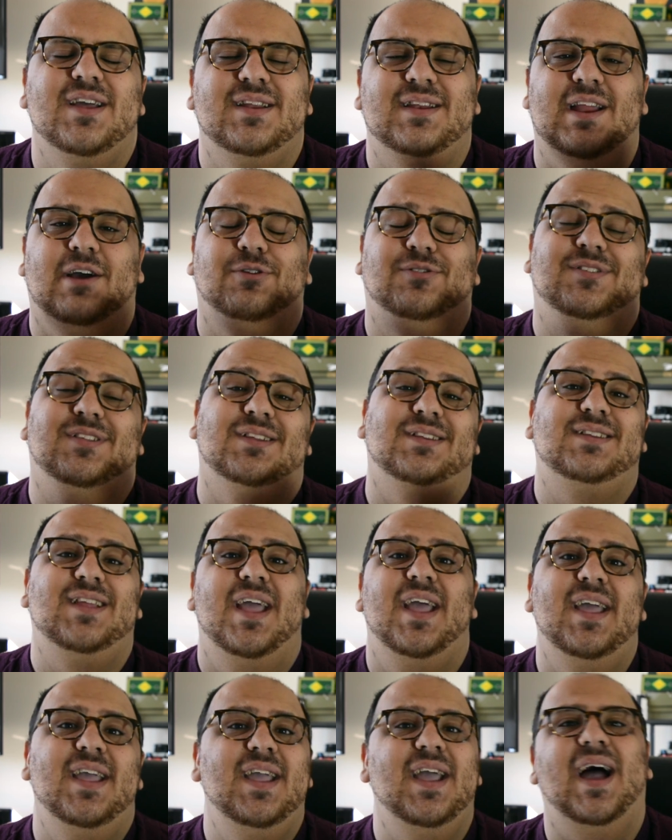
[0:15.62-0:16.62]
Now
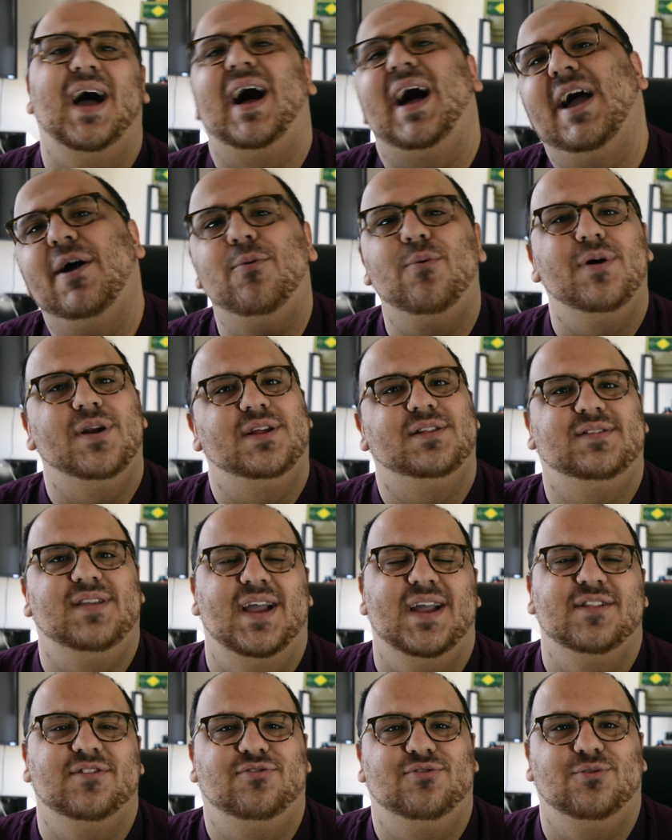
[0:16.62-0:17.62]
today I wanted to
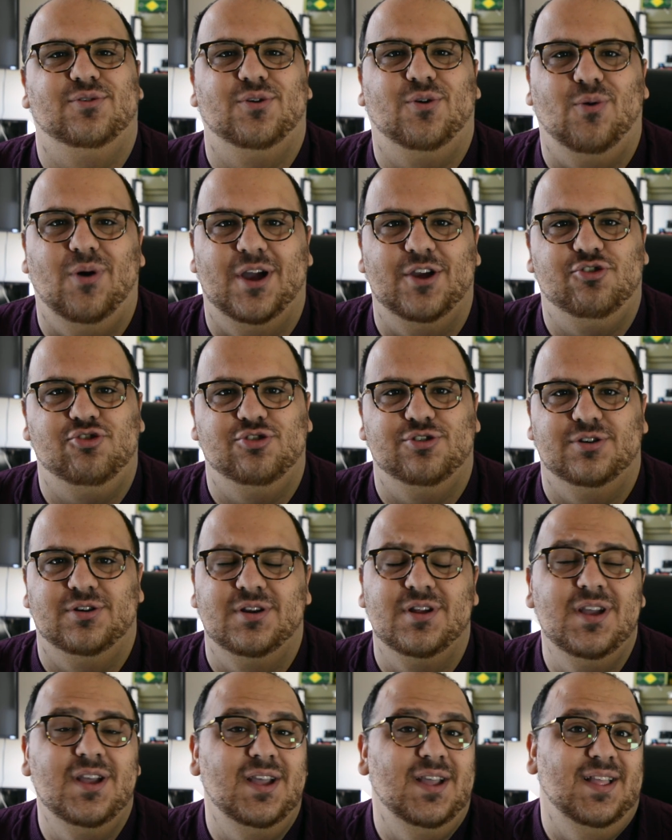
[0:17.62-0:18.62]
answer a
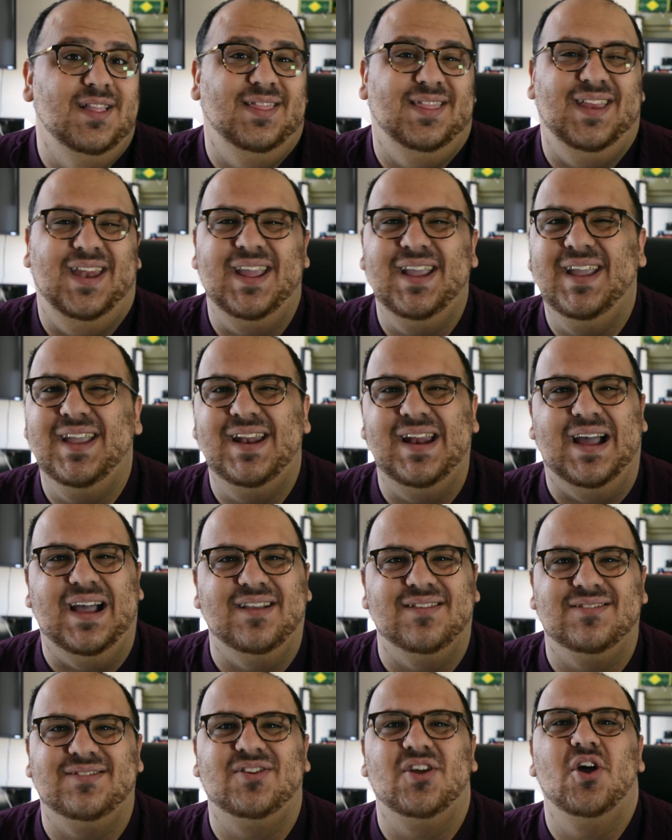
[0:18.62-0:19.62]
question that I get
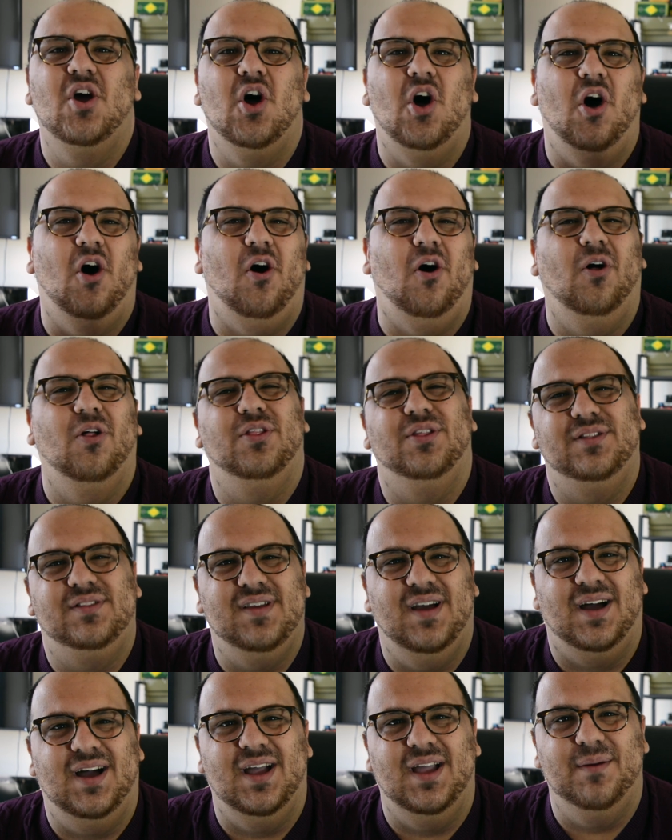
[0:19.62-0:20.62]
asked all the
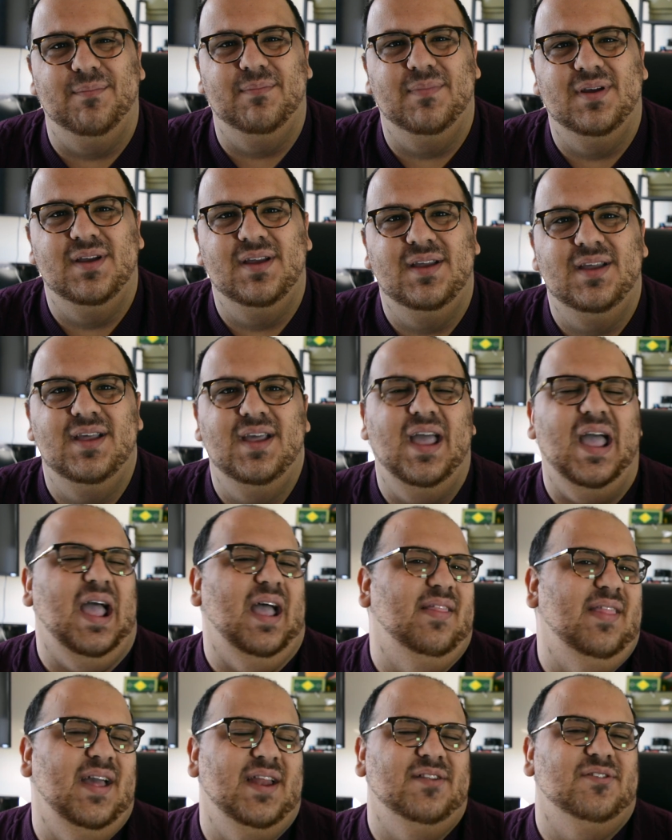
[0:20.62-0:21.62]
time,
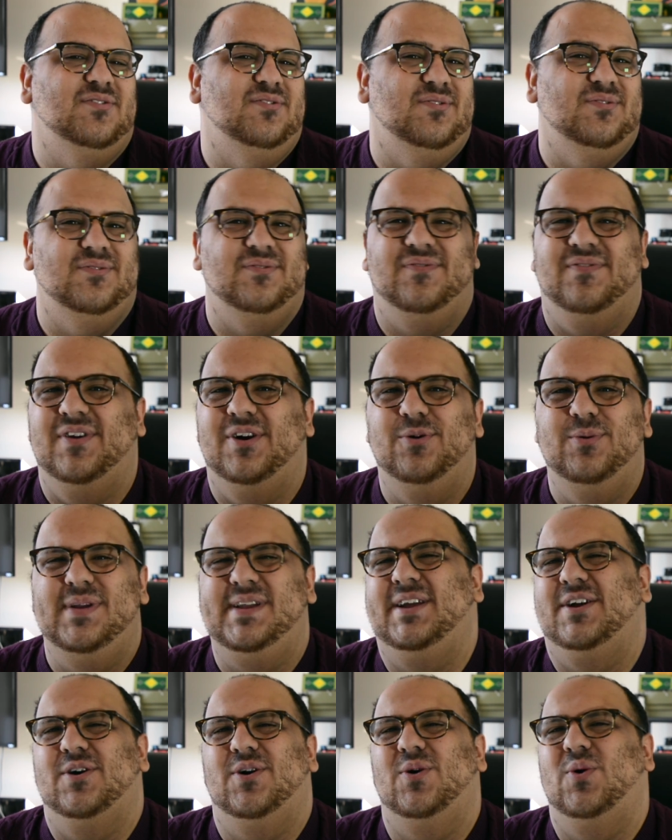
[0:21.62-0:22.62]
and that is,
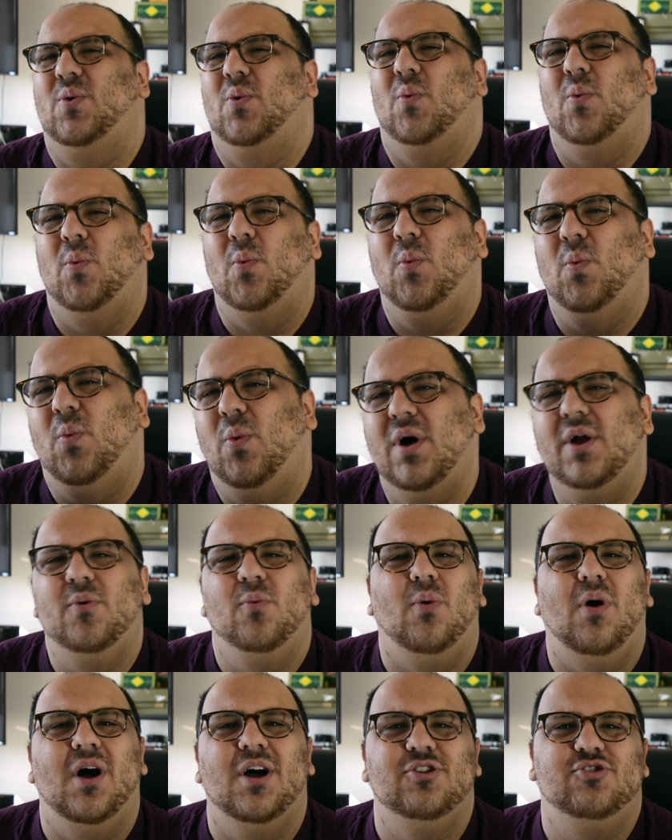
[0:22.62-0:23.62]
Federico, what
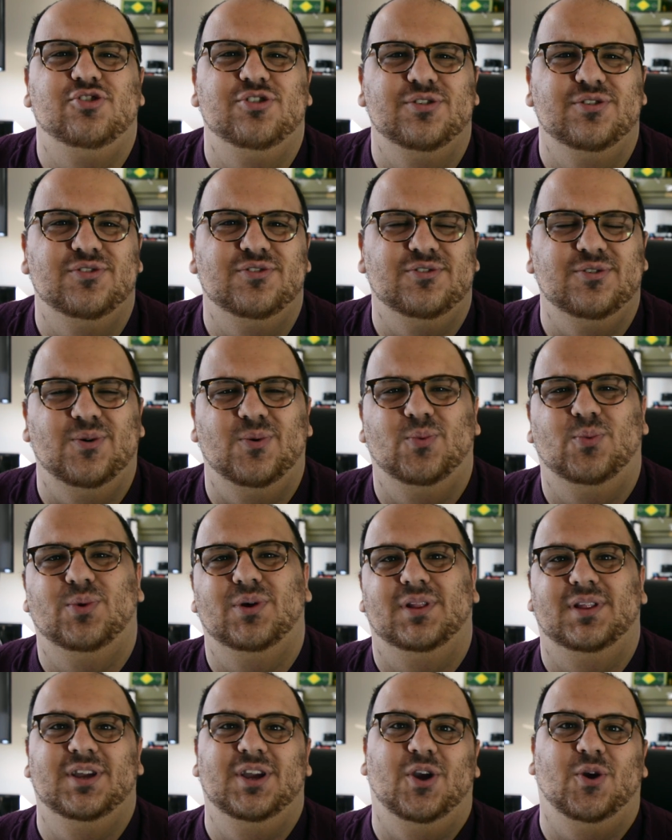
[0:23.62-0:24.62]
watches
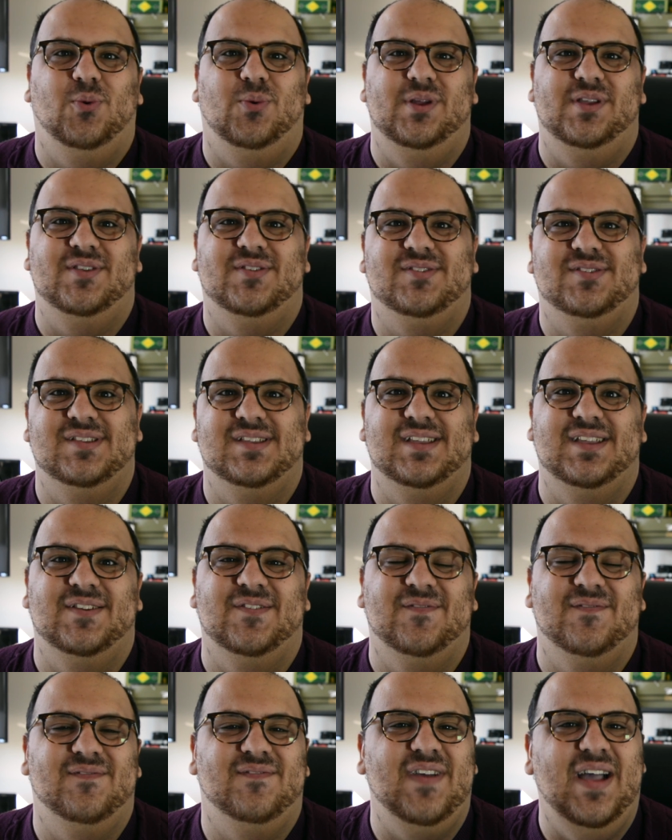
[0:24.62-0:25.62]
will increase
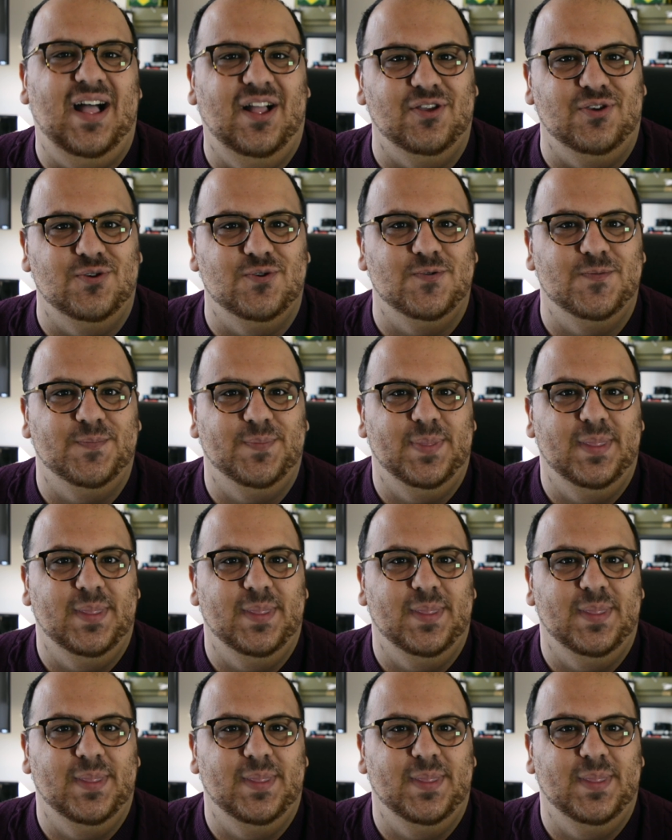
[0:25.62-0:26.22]
in value?